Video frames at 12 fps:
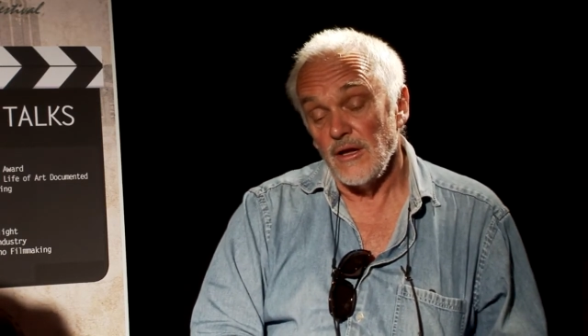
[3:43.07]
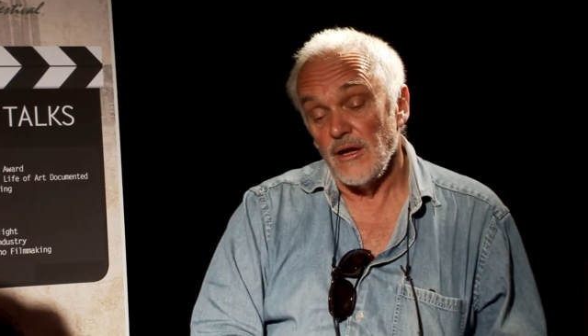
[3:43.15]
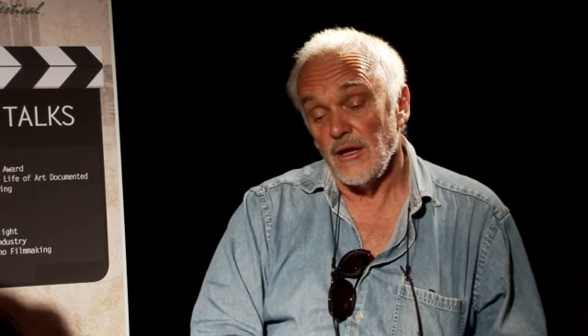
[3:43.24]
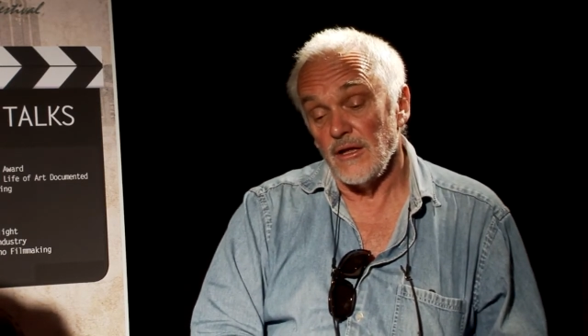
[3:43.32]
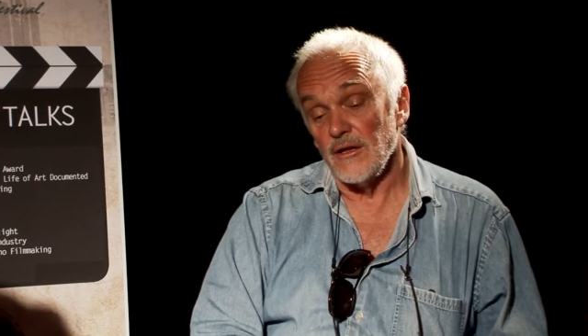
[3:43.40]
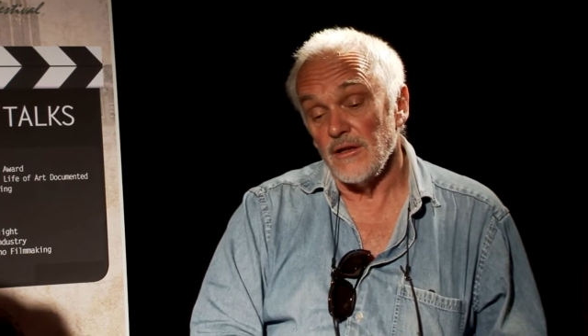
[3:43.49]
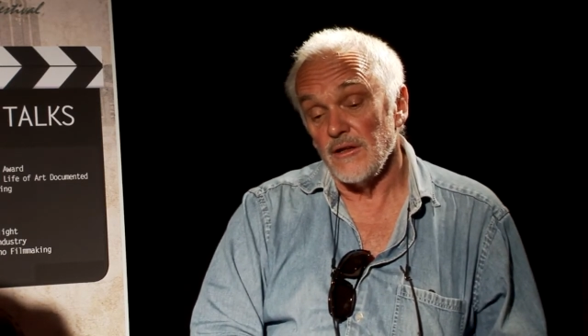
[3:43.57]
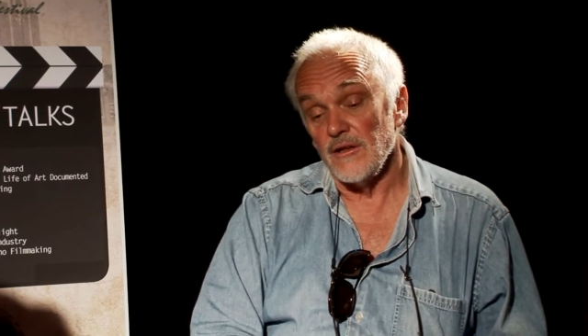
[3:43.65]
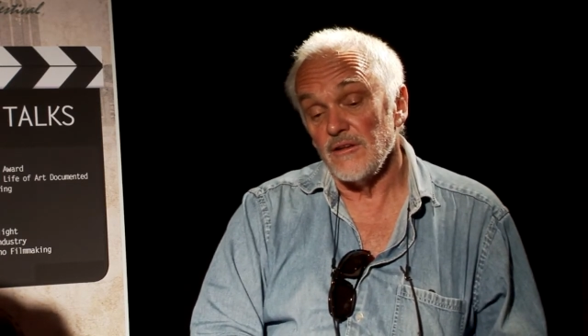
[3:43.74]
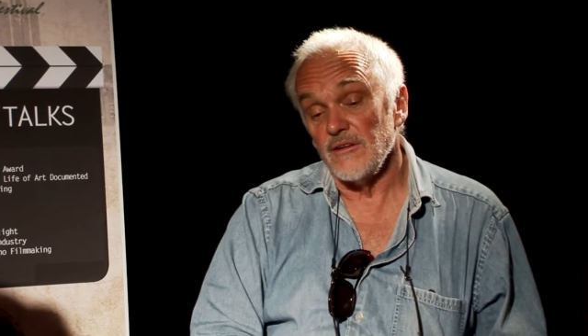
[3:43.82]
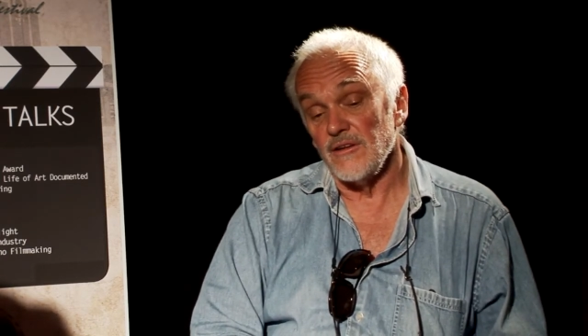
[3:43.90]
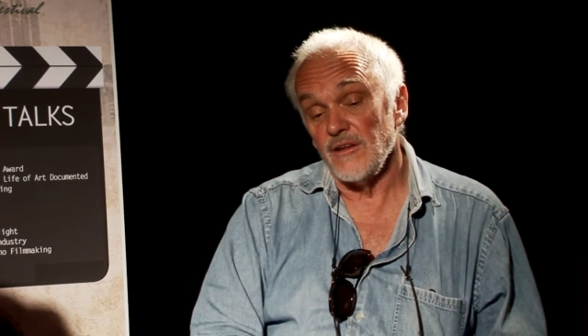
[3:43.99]

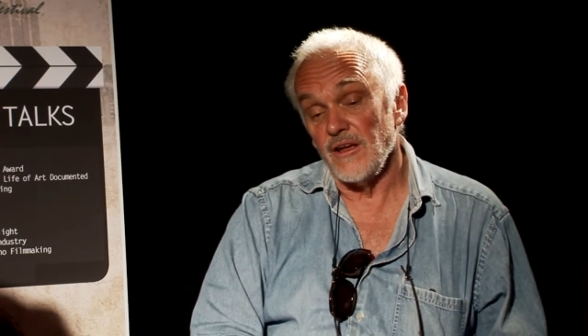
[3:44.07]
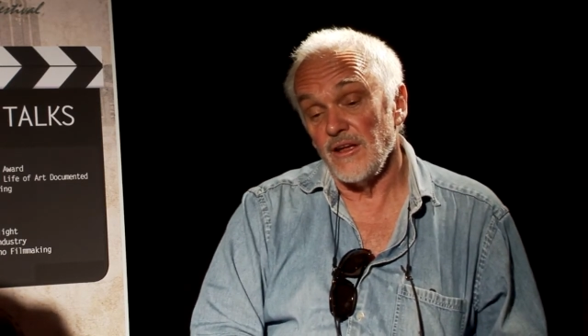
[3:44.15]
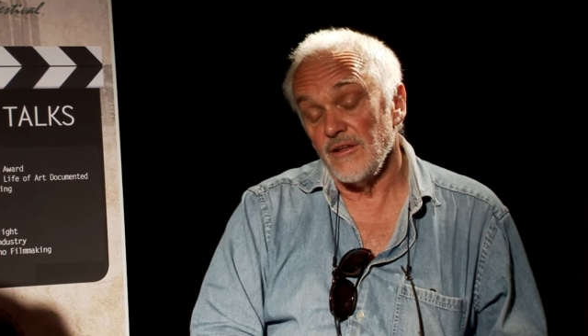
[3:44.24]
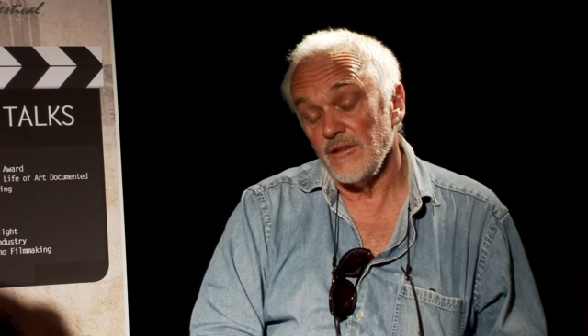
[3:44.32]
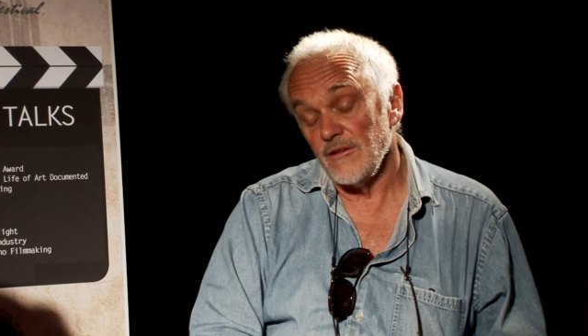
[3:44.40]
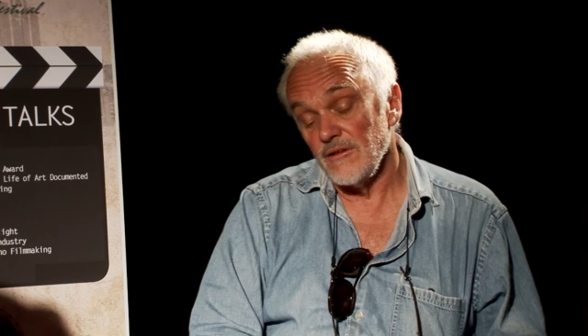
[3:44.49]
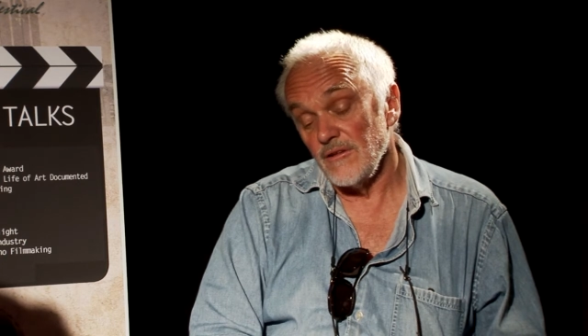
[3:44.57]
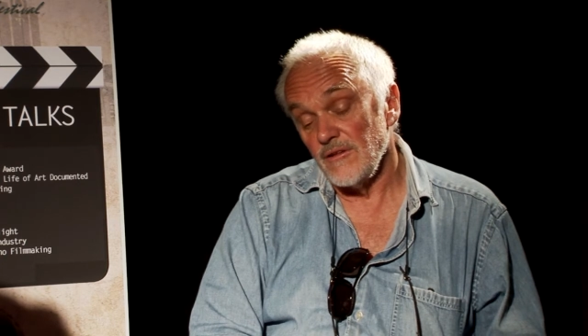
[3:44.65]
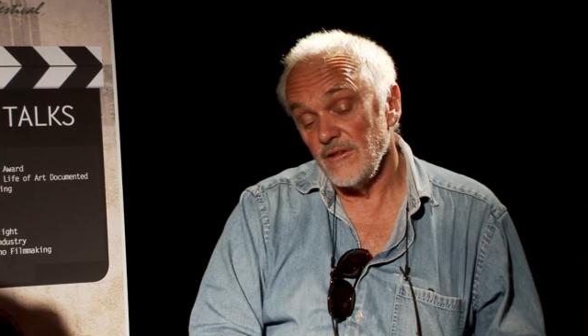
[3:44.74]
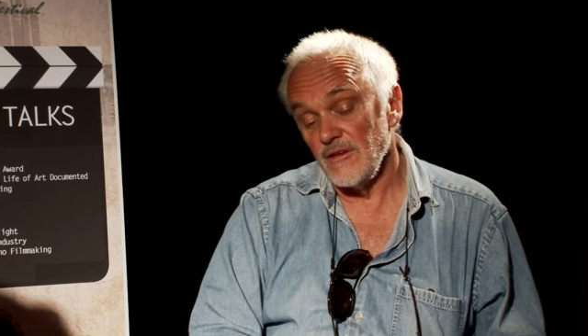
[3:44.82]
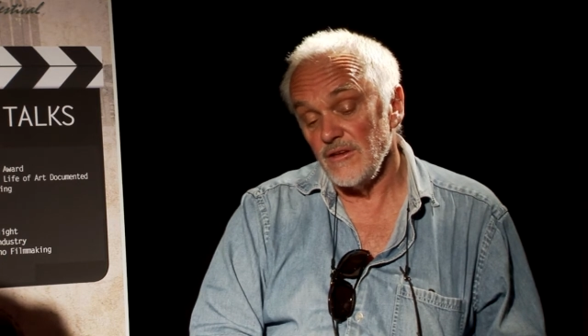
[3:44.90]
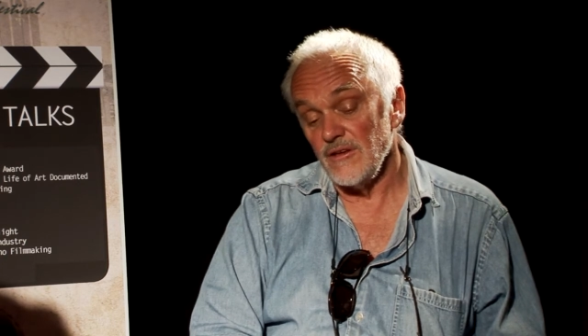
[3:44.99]
and
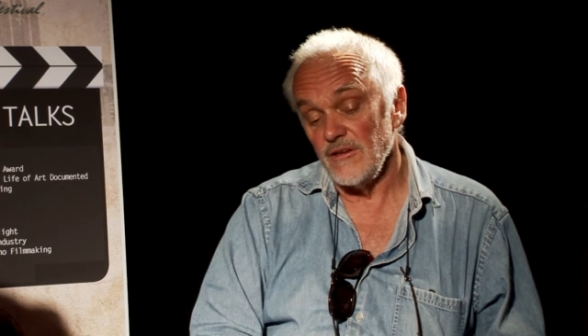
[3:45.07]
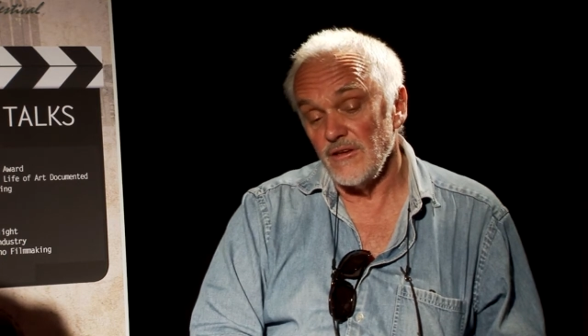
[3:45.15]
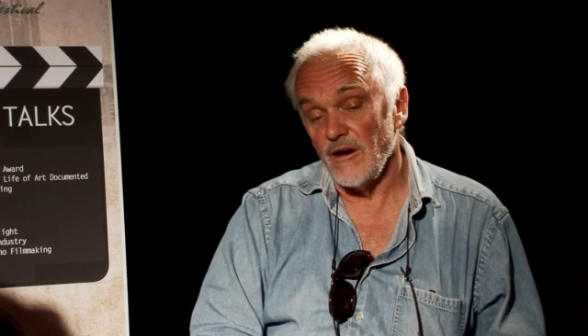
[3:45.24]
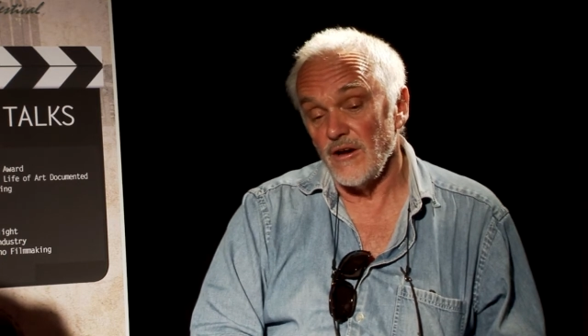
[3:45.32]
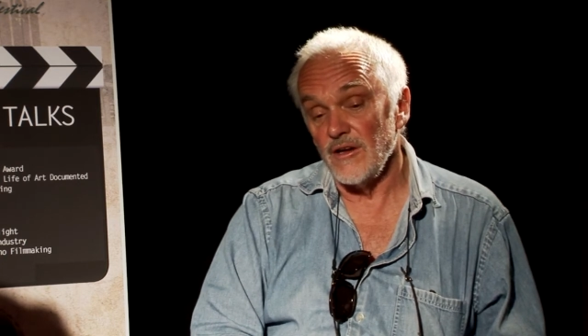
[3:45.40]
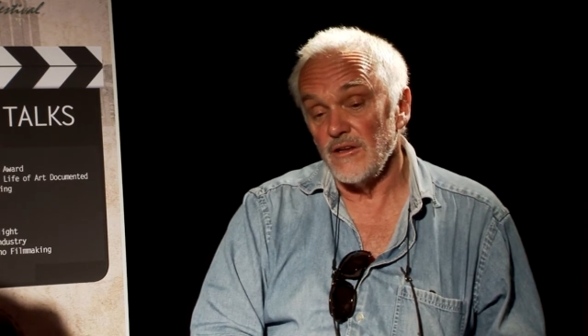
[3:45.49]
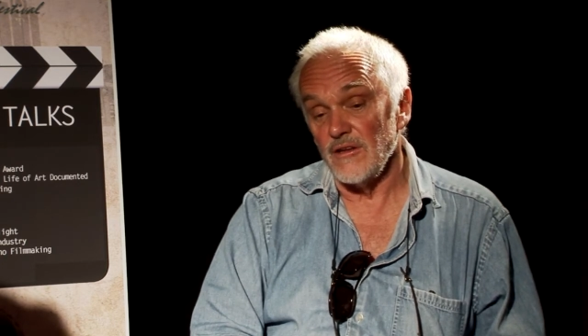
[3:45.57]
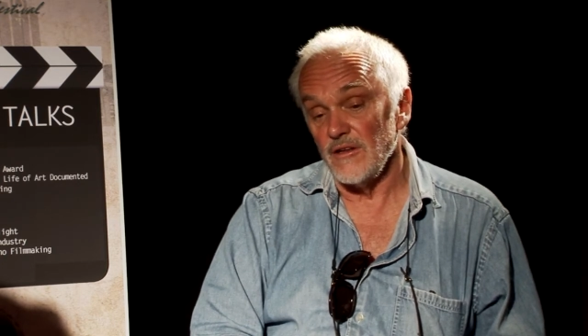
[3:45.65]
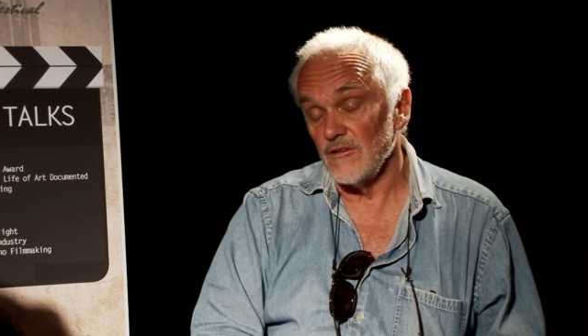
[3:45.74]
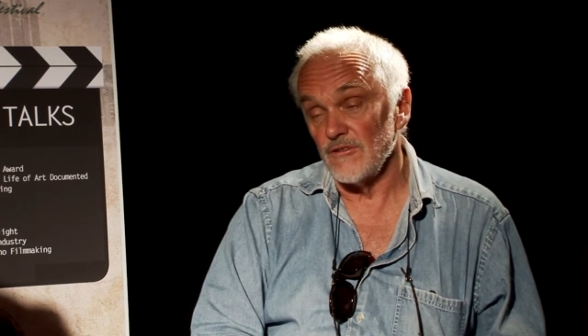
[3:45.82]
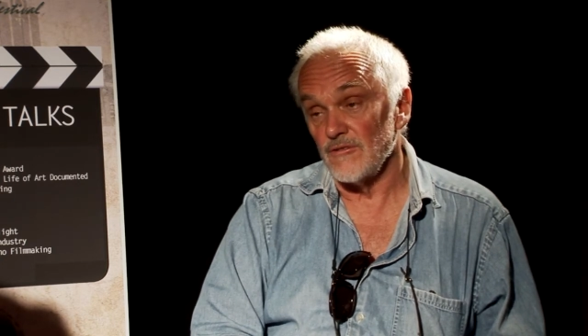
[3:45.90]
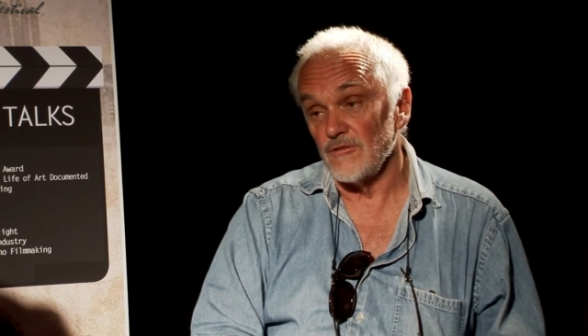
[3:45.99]
the iron
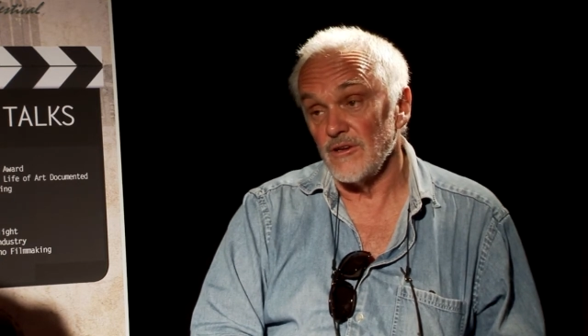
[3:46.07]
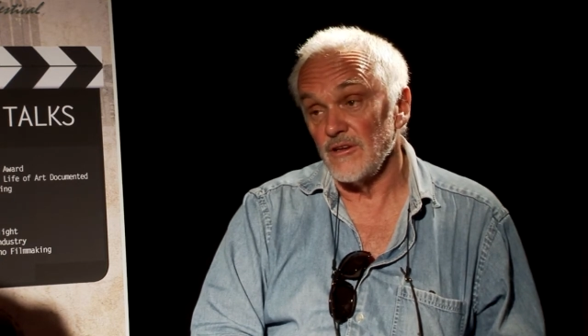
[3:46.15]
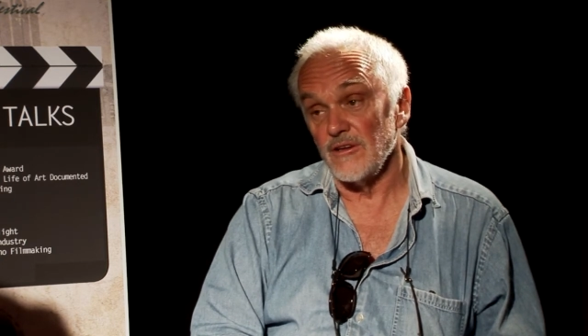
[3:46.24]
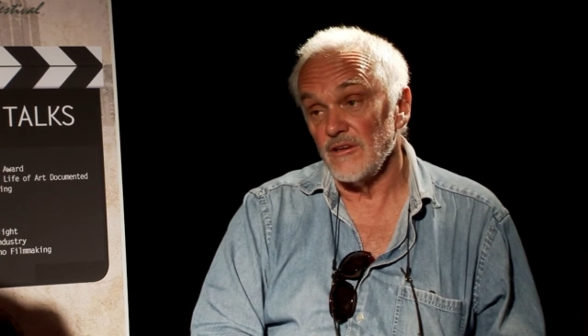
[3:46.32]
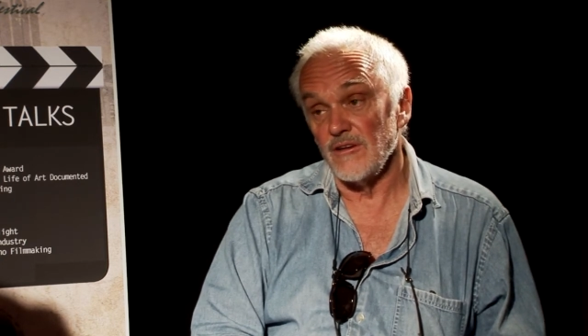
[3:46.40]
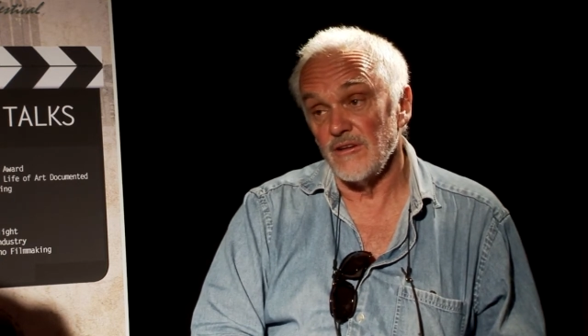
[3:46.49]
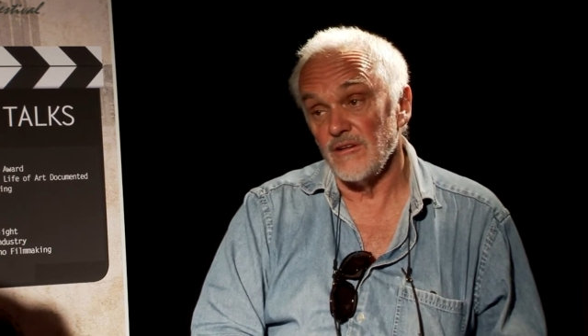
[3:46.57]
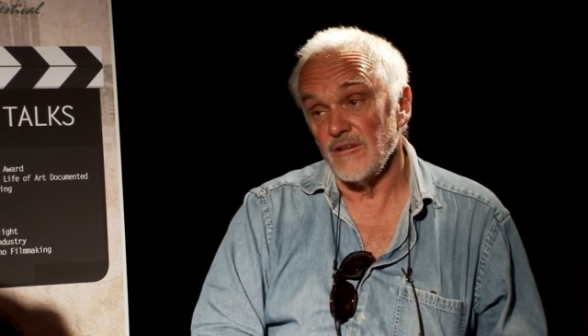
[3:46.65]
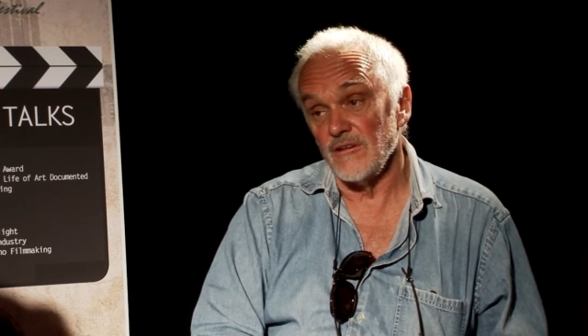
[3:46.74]
industry